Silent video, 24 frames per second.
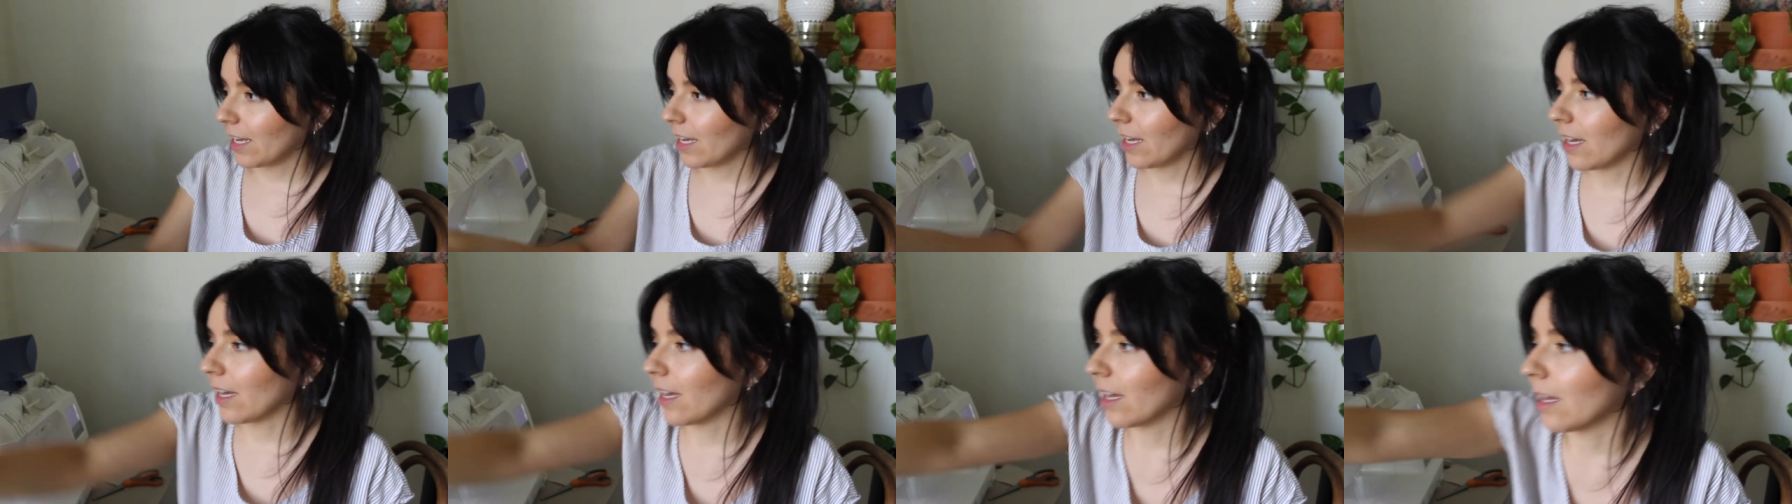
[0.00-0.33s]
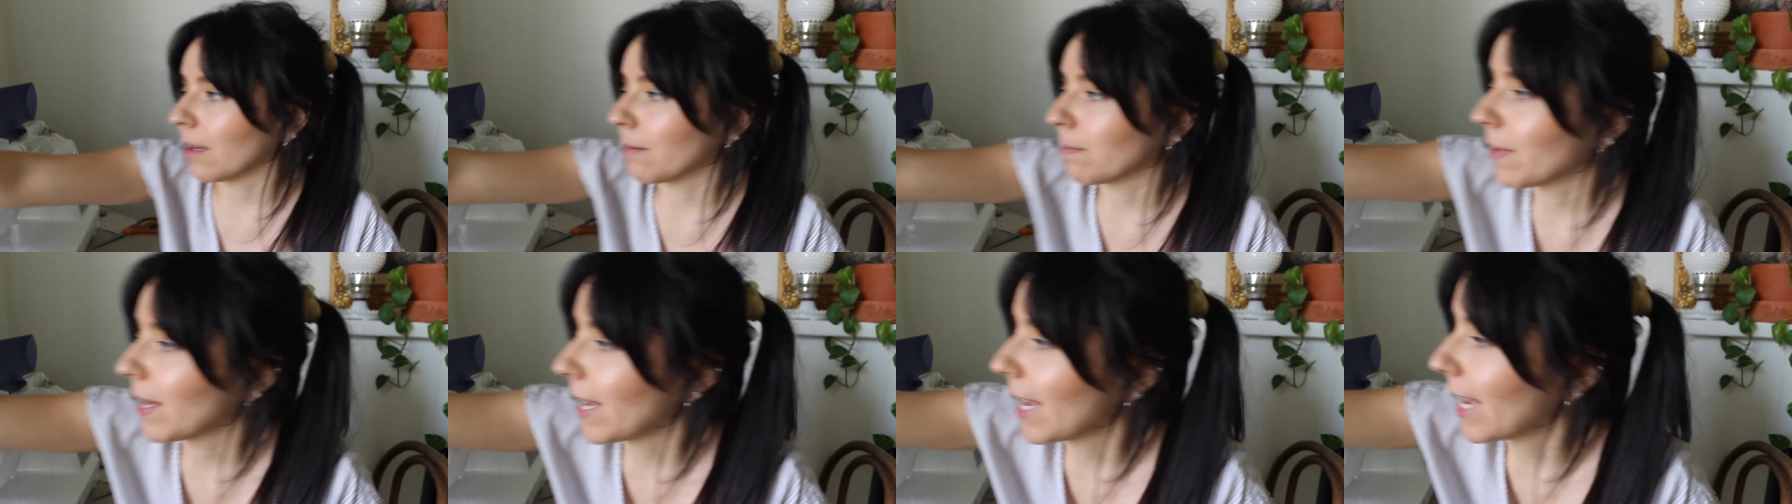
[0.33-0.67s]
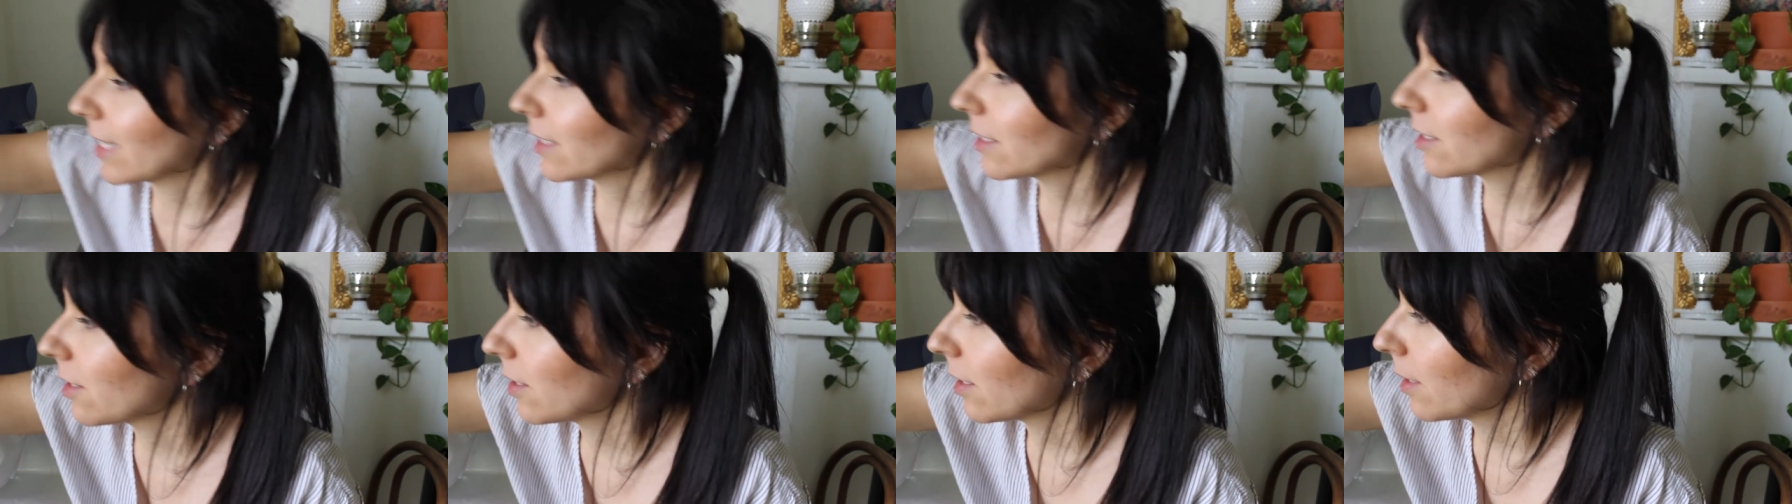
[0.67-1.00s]
um,
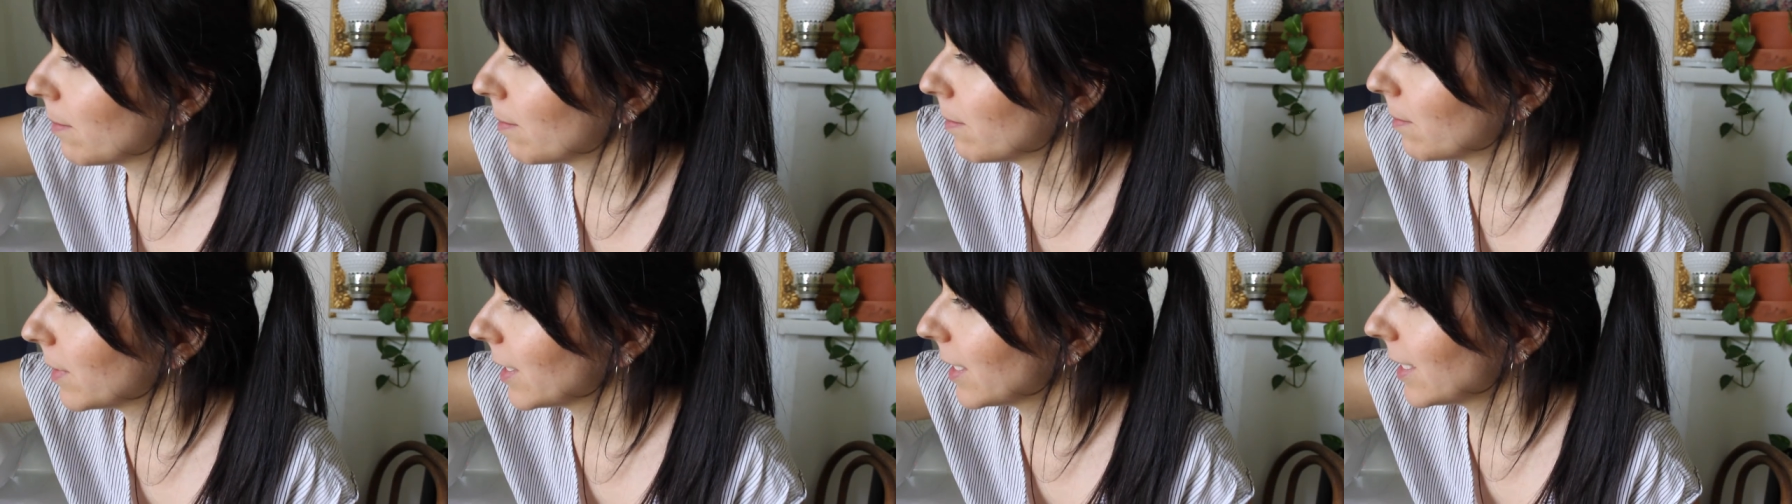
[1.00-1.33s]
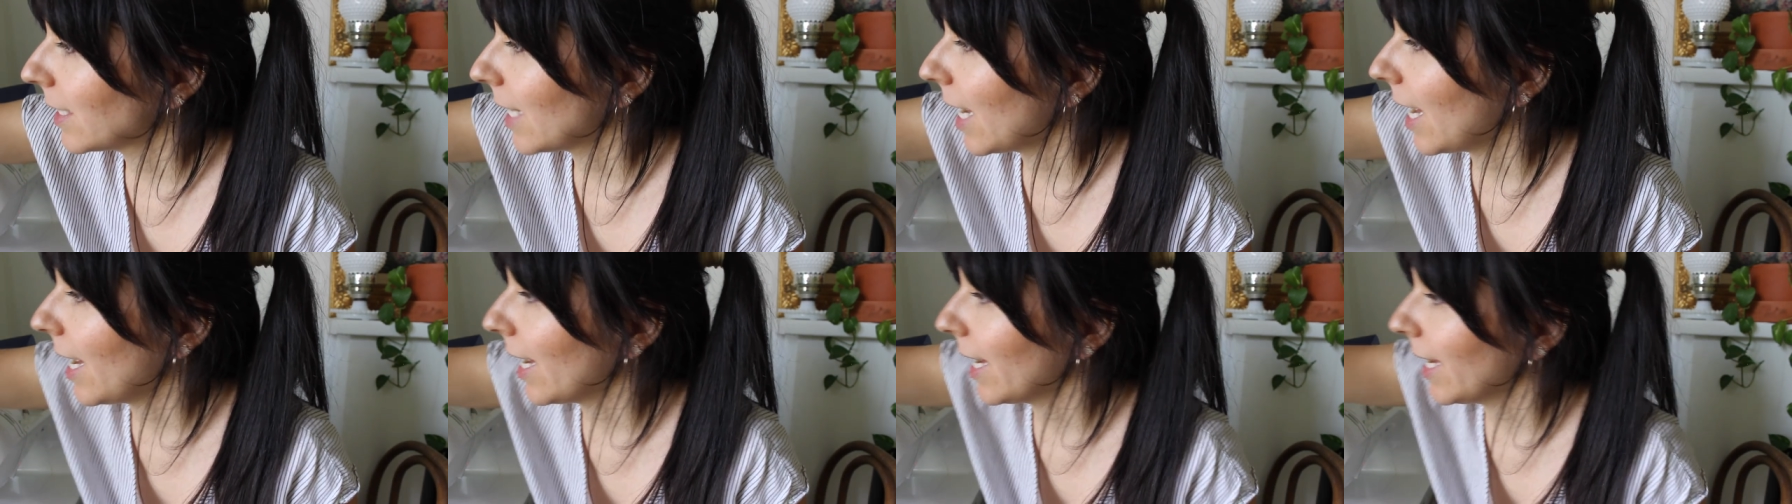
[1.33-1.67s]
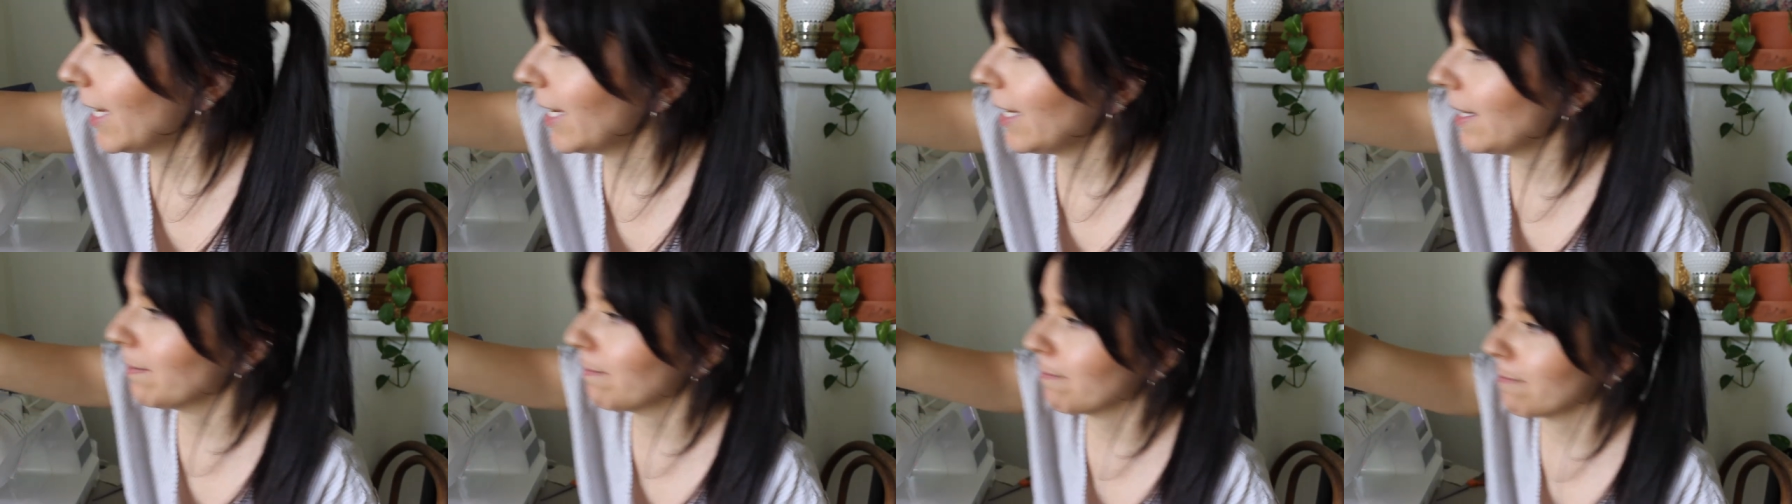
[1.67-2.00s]
add some
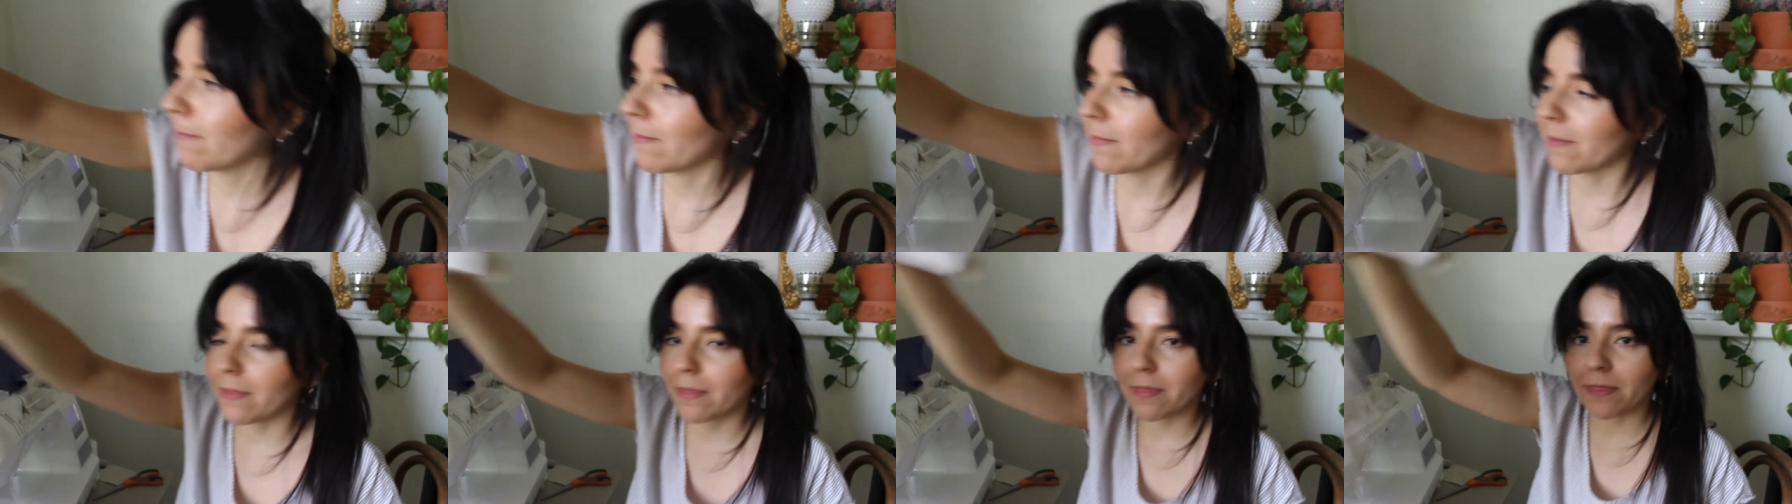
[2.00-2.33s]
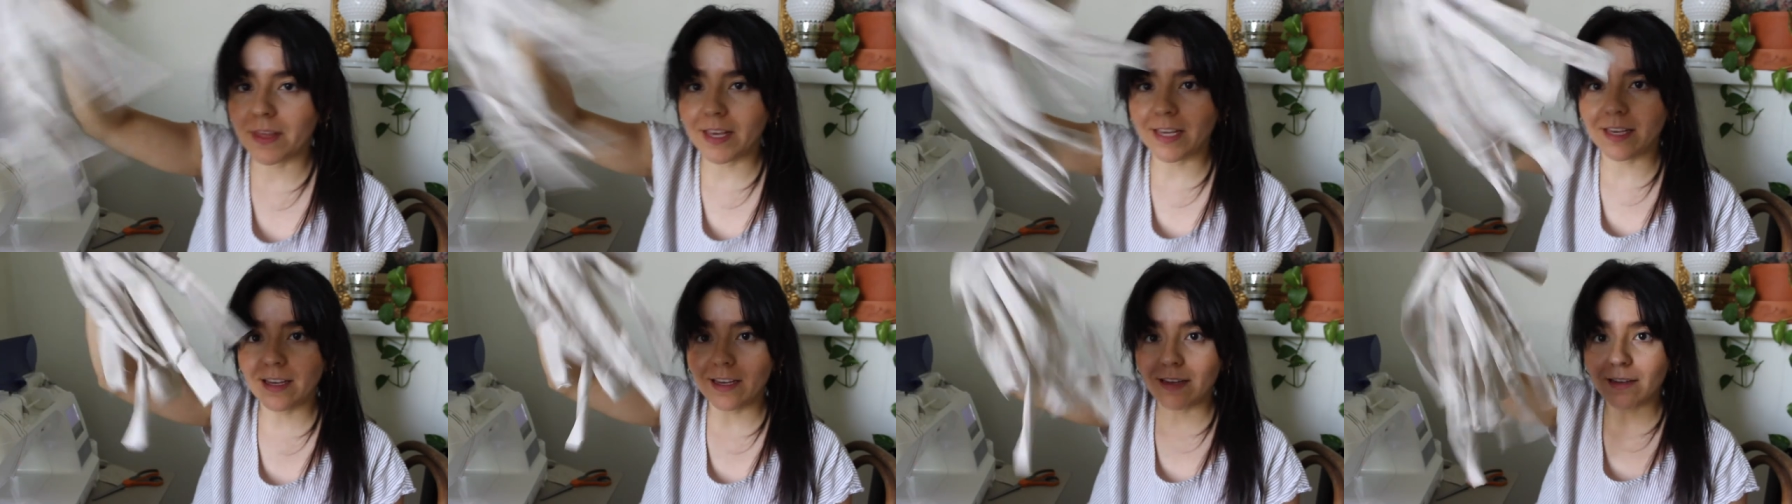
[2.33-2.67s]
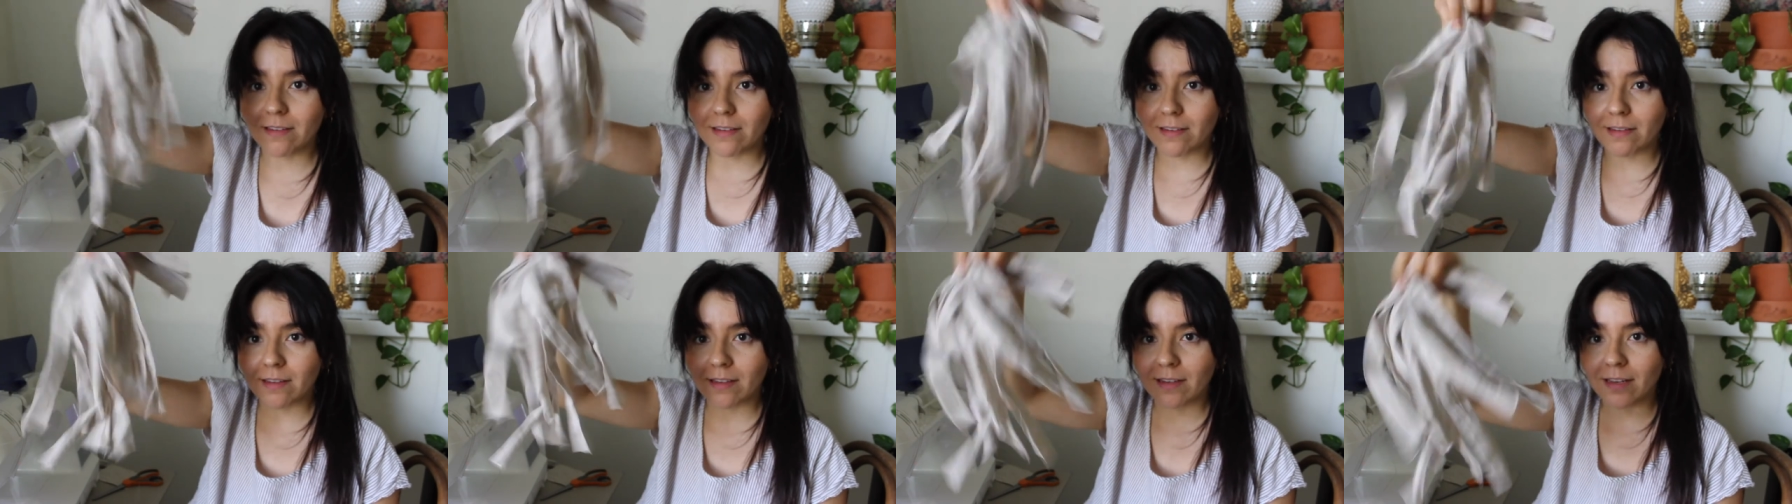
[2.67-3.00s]
tie
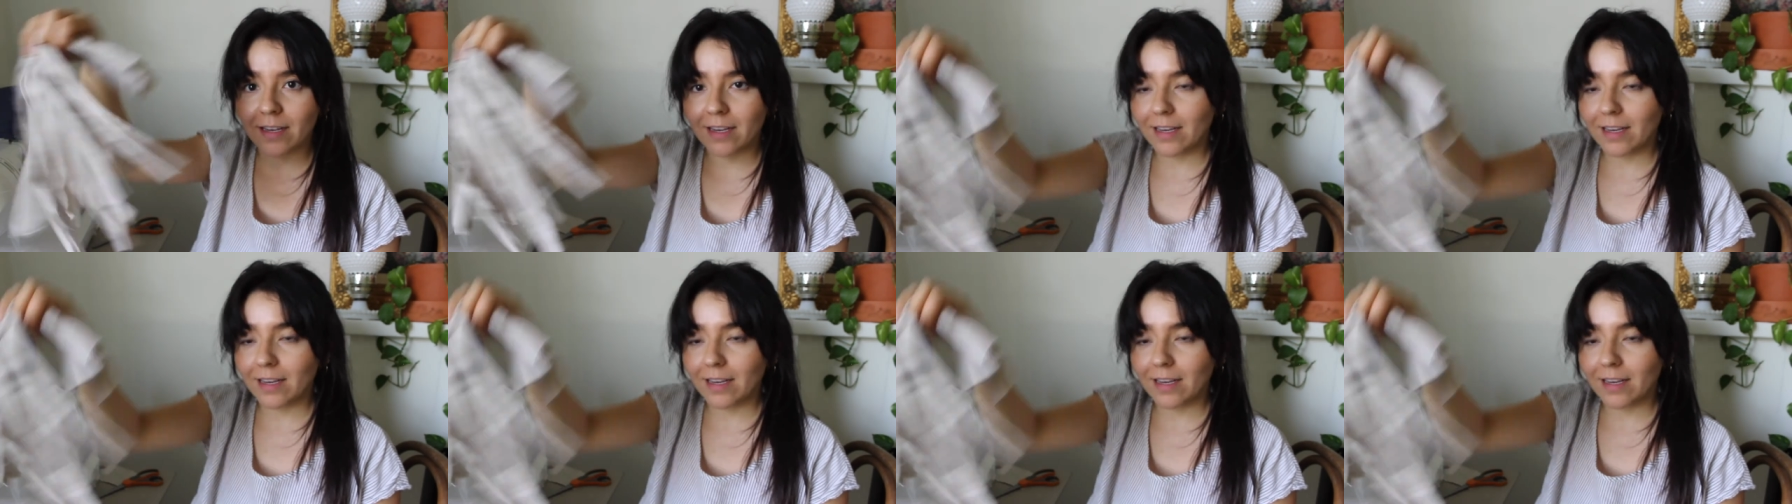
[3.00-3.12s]
thingies.